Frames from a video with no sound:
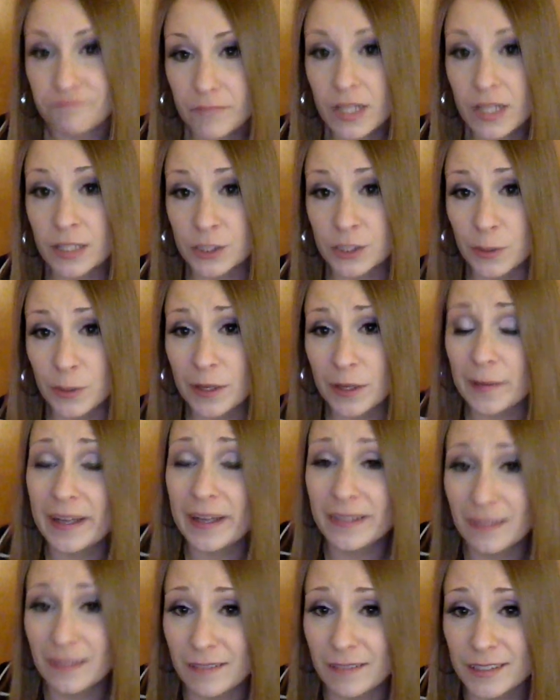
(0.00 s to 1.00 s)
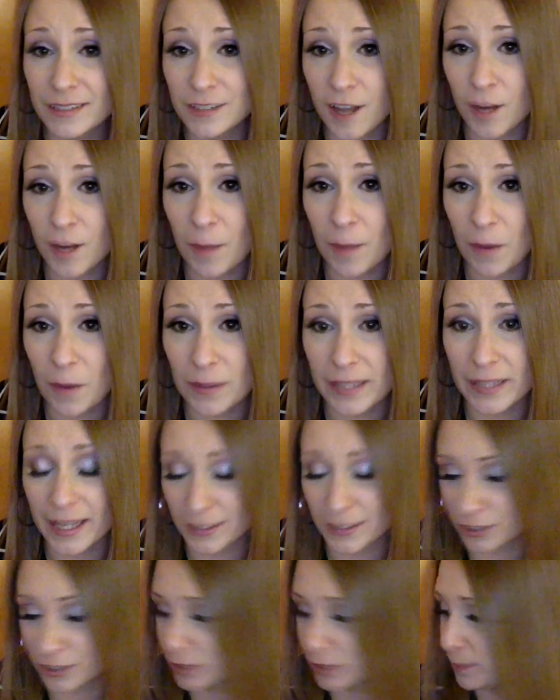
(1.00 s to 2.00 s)
So anyway, let's talk about what they
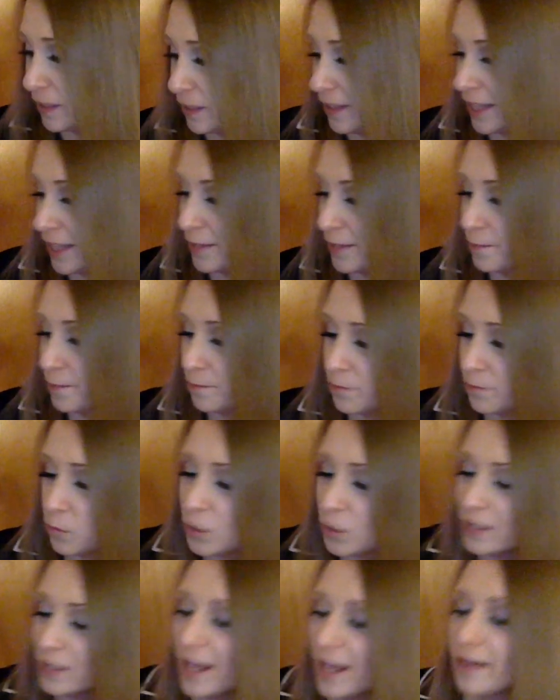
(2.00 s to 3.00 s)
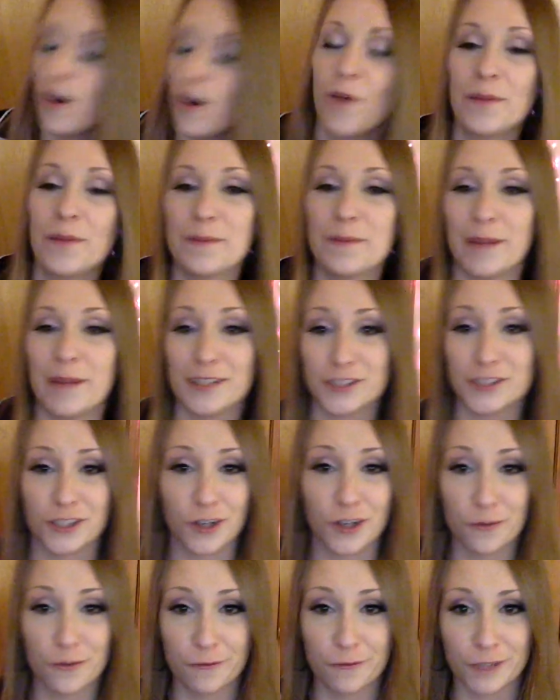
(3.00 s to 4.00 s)
actually smell like. We'll let almond matcha
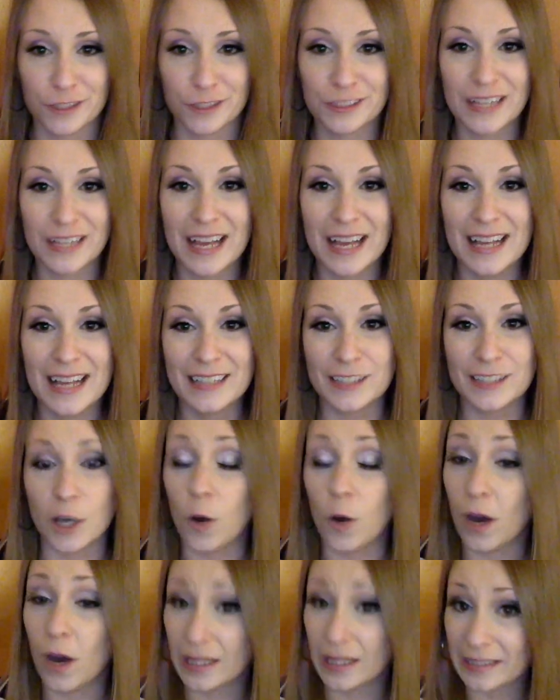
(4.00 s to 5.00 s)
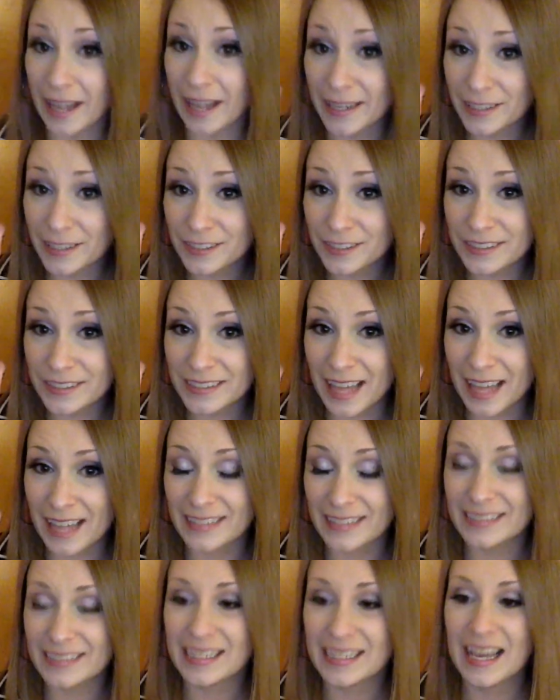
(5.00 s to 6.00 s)
go first. So a lighter
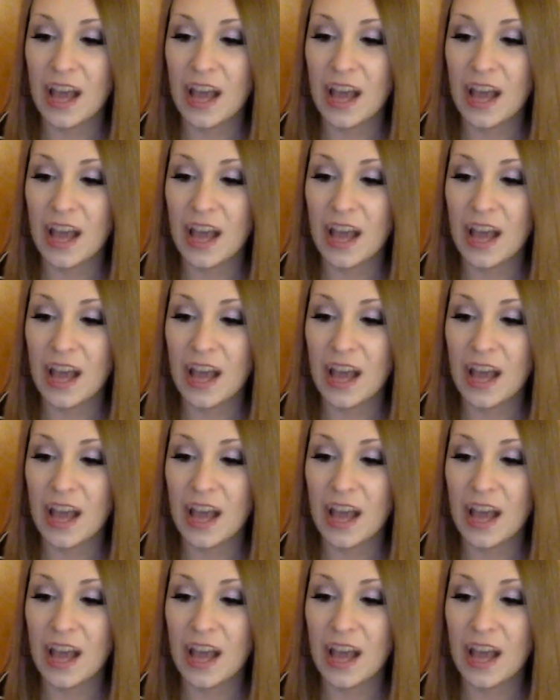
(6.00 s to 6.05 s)
scent.